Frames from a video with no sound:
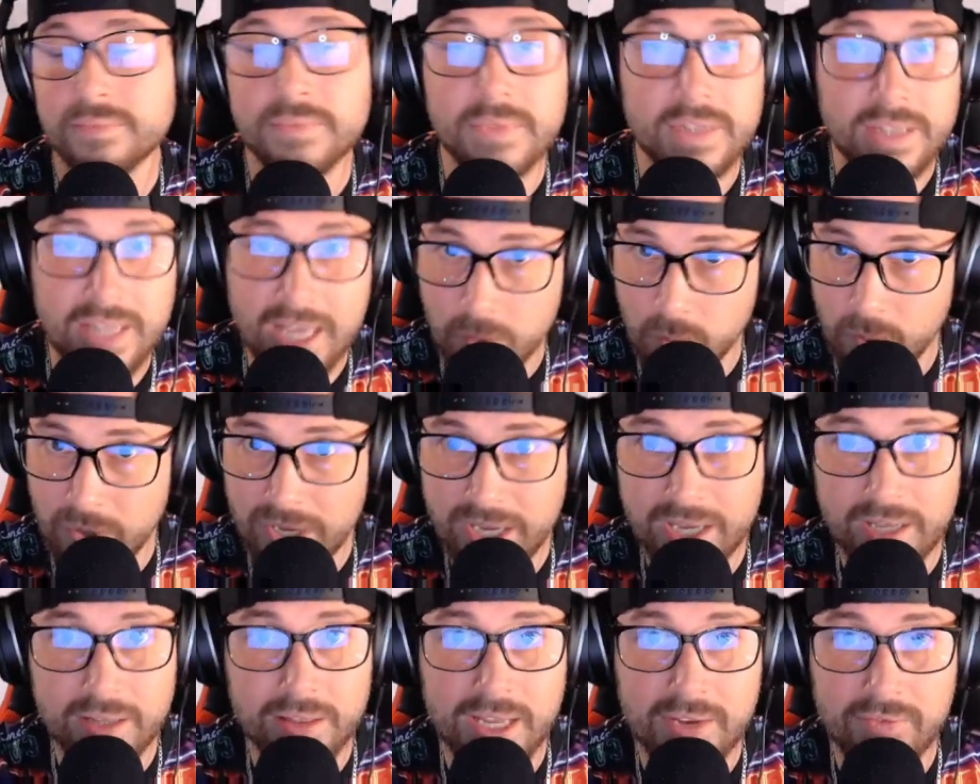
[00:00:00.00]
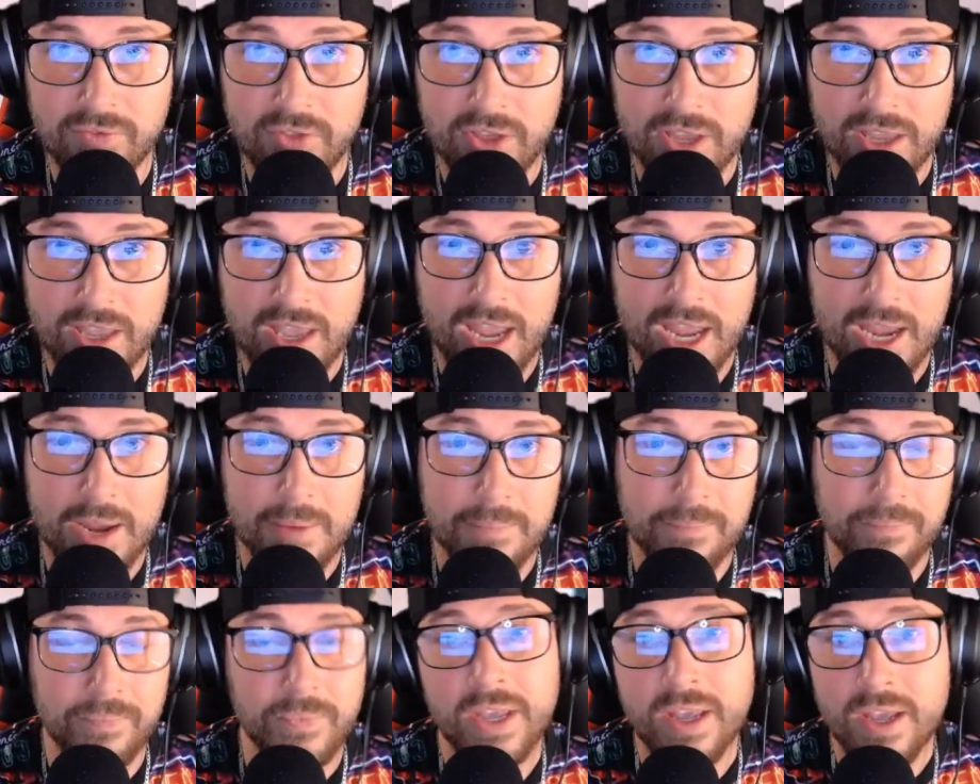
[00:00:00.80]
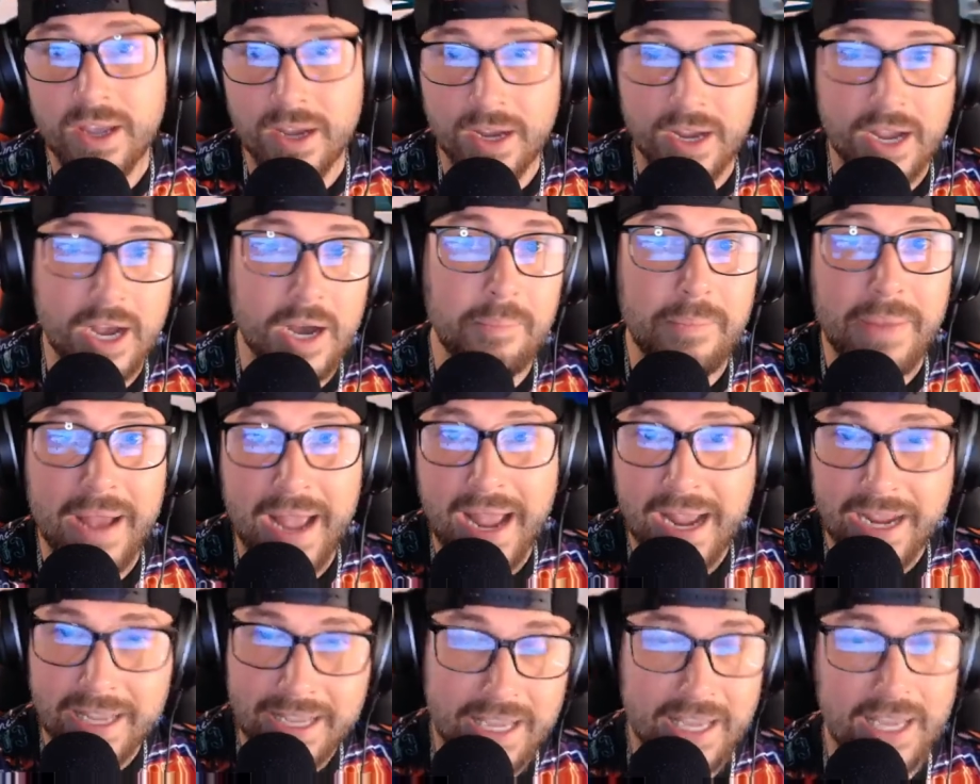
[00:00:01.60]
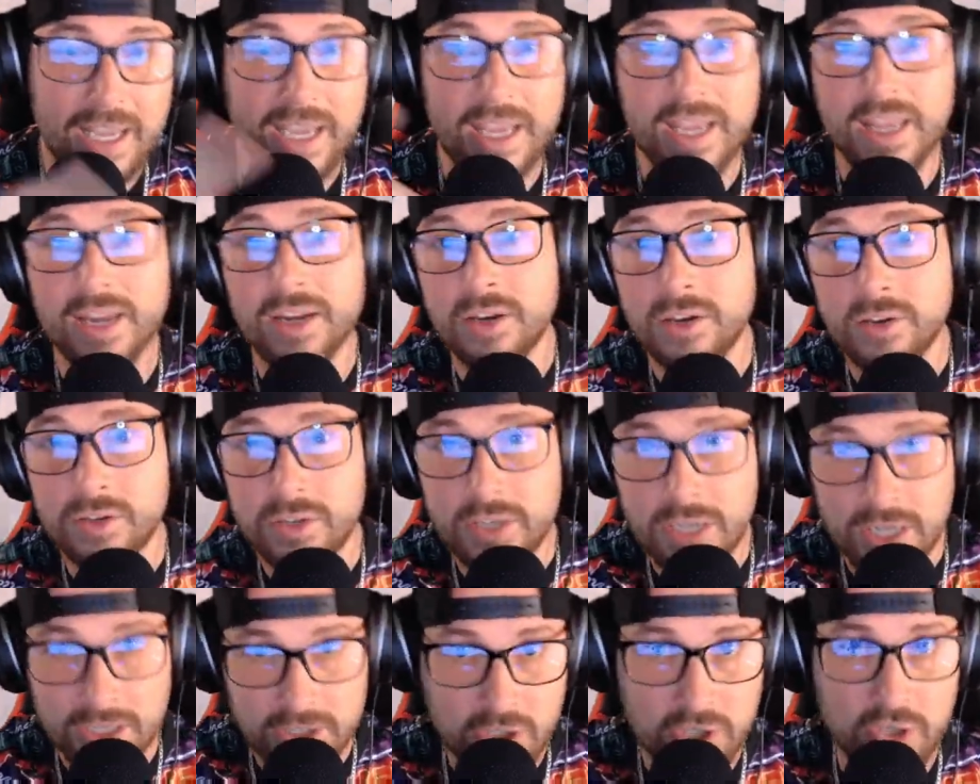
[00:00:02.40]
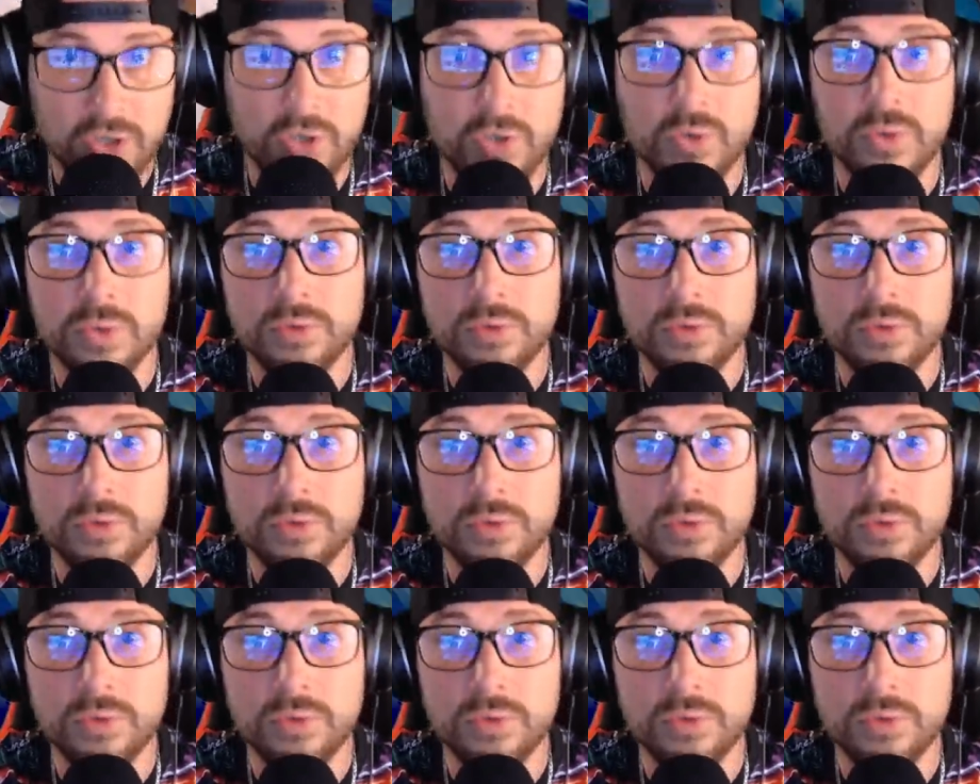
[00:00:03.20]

Then we can leave the game, come back in, get 2,